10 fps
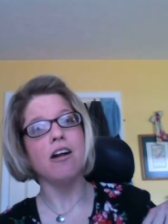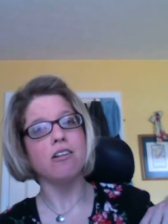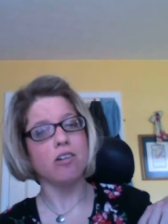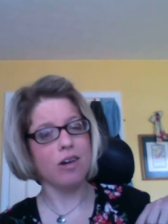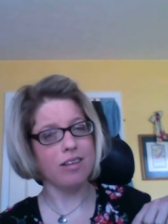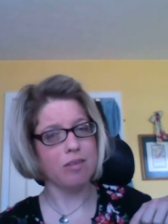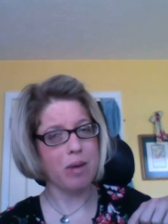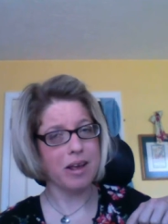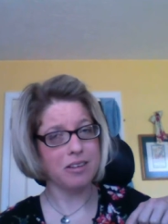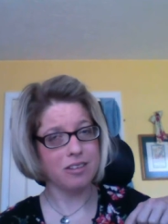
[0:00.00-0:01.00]

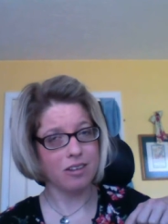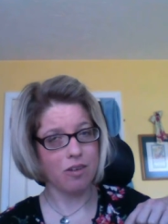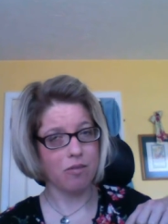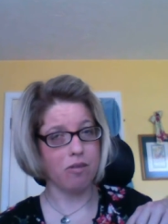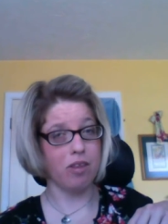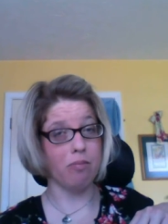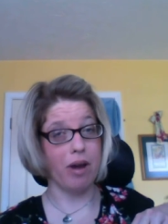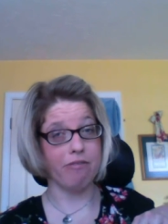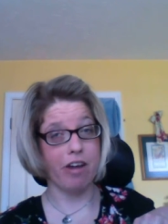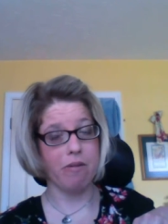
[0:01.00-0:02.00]
Christmas with
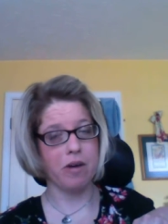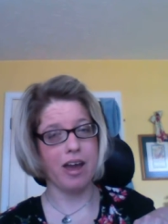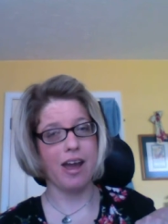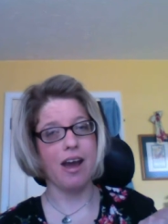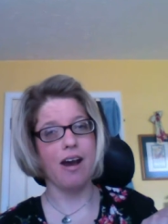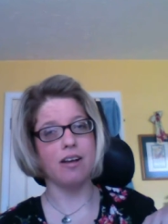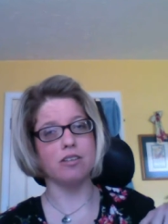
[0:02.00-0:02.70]
my family.